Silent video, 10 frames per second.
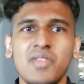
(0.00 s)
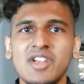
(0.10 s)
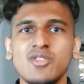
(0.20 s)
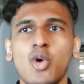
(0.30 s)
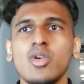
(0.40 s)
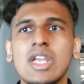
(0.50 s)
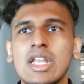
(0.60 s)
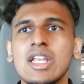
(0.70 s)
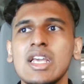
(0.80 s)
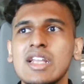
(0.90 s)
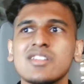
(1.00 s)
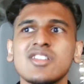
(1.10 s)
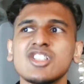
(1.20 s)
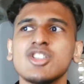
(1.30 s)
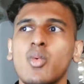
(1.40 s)
They wrote it in
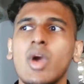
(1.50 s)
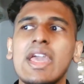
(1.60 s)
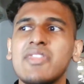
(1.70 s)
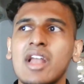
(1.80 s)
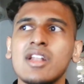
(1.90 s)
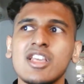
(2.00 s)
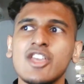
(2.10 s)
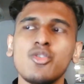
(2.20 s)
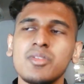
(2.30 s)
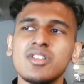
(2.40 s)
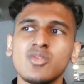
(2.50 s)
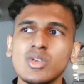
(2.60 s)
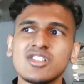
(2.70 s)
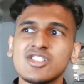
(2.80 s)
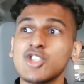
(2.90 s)
such a way that the humans
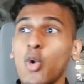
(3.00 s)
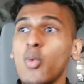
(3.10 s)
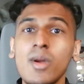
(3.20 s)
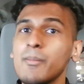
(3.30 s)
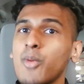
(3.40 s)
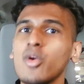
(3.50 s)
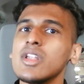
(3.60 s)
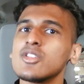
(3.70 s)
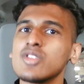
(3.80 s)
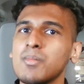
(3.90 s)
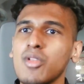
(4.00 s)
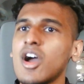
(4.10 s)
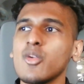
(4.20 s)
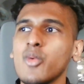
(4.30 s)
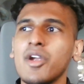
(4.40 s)
were so important to the
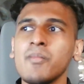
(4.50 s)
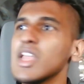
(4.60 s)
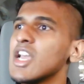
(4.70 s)
plot, where